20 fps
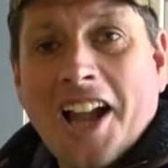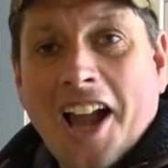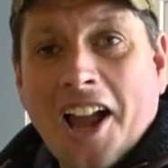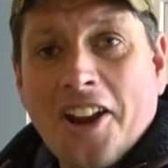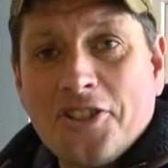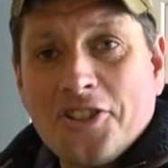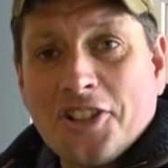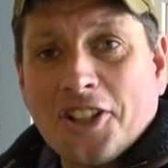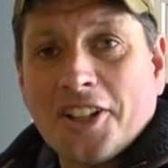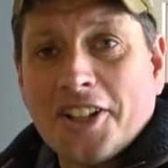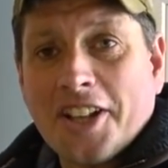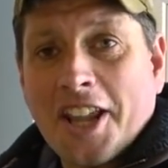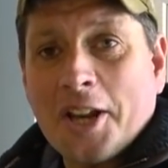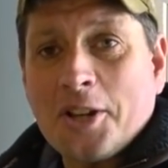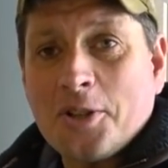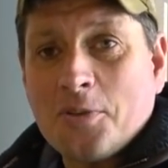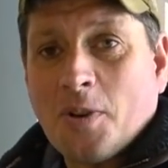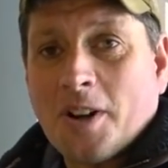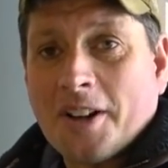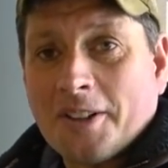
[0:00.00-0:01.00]
until the
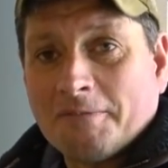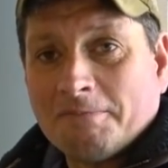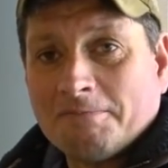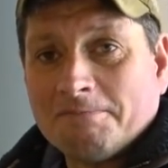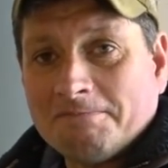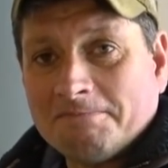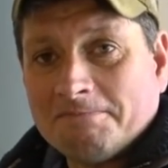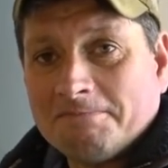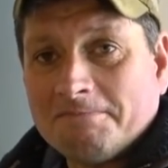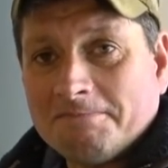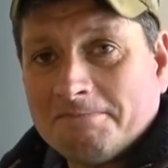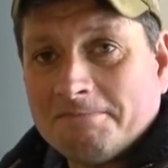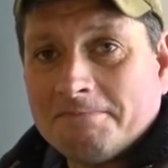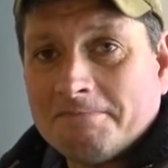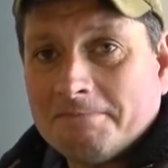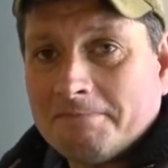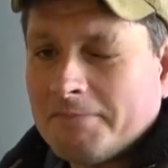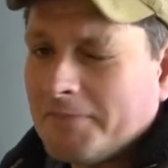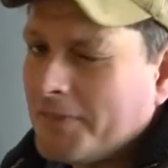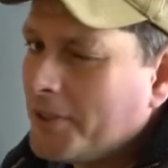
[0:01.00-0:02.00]
next one,
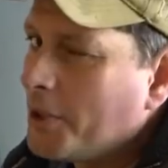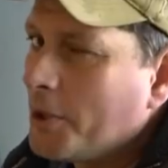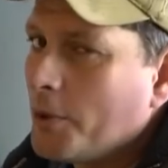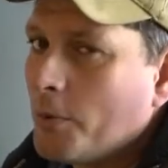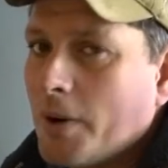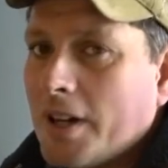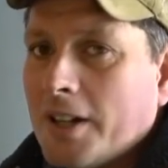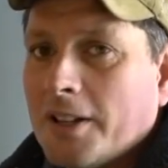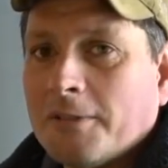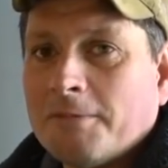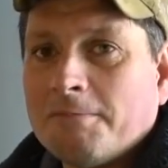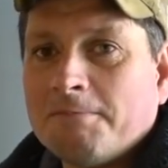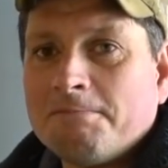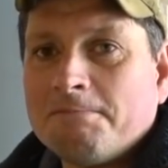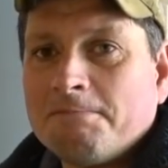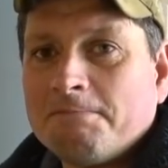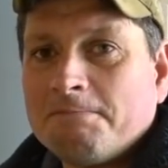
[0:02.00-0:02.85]
do well.